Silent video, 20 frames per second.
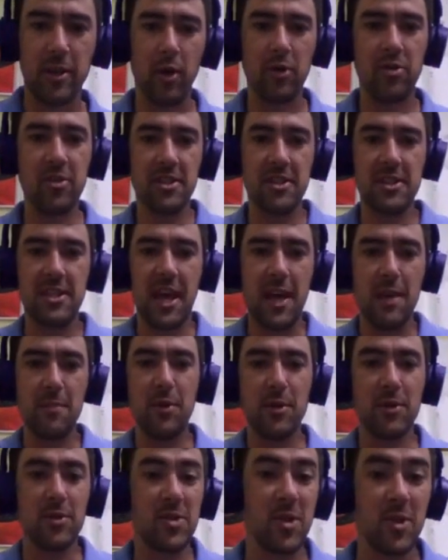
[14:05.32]
on the
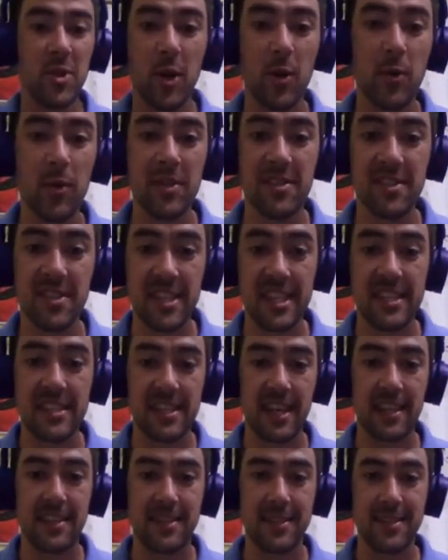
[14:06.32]
table so no one sits
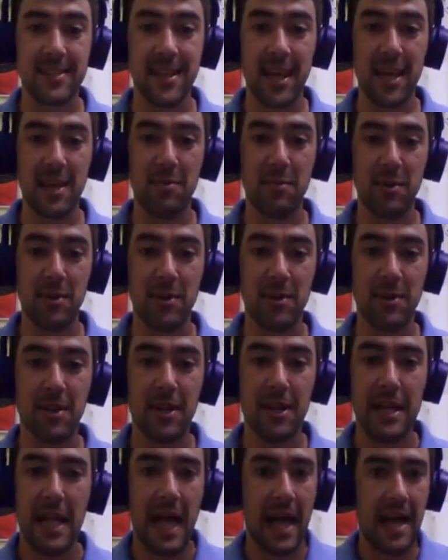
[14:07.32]
at the table,
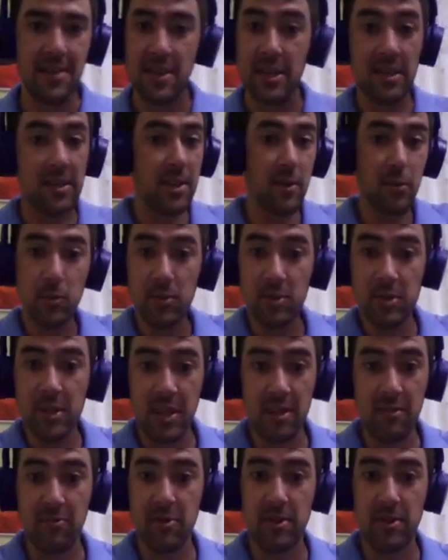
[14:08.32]
and then they will leave.